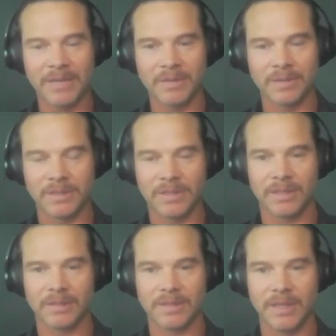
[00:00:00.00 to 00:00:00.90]
those
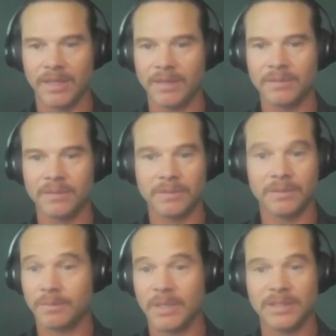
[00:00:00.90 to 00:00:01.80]
things in,
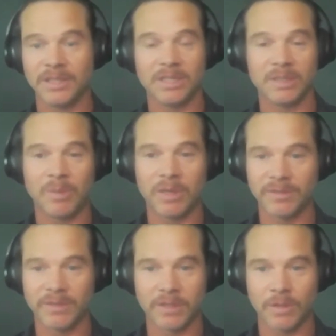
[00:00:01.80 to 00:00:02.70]
it just is part of
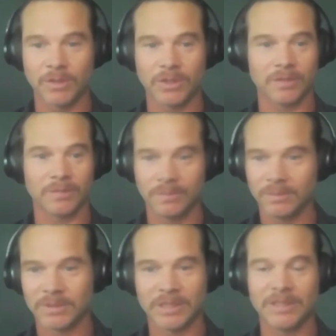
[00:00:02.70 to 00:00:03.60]
your culture.
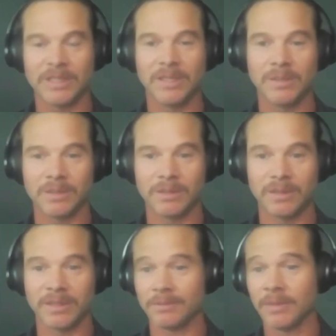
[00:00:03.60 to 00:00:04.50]
Continuous
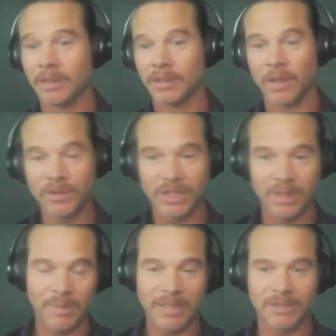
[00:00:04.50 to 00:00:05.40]
learning,
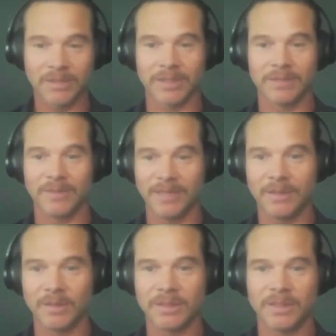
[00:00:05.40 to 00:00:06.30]
coaching, mentoring, right?
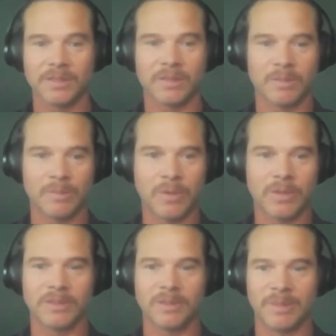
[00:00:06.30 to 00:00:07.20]
Those things are
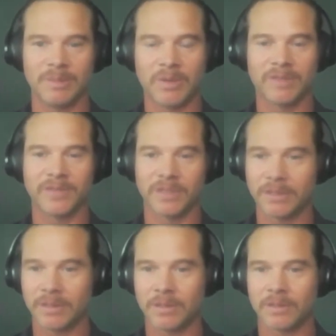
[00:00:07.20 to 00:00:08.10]
important to be part of your
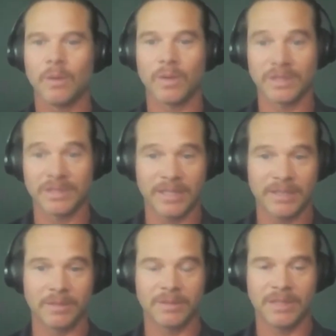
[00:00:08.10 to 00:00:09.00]

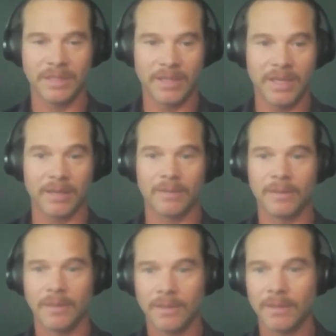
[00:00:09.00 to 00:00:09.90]
organizational DNA.
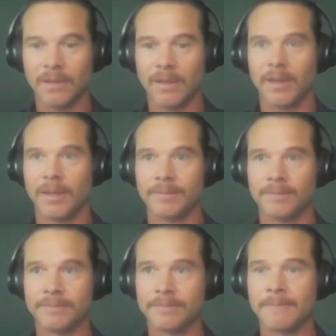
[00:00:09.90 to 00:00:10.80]
Um,
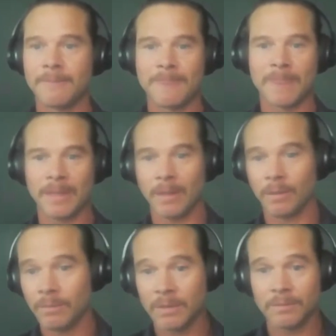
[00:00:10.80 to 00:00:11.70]

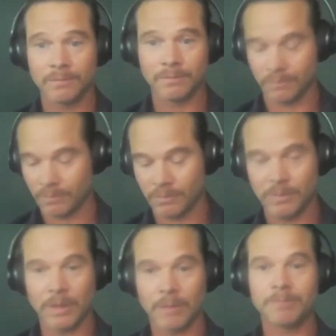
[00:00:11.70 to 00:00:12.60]
you
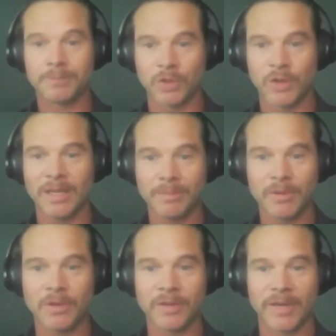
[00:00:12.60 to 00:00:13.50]
know, training
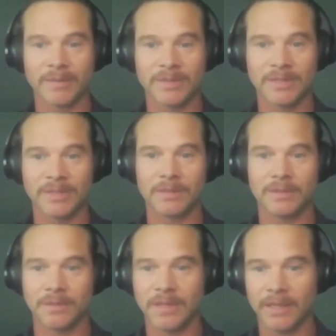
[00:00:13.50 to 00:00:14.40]
programs that
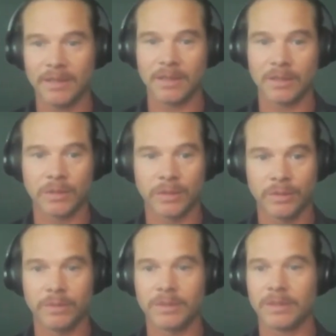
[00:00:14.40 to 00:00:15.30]

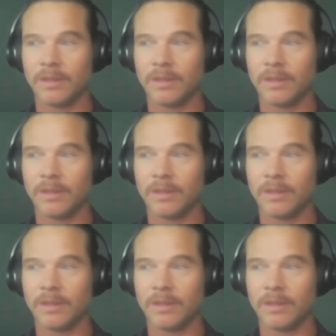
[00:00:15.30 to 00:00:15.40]
include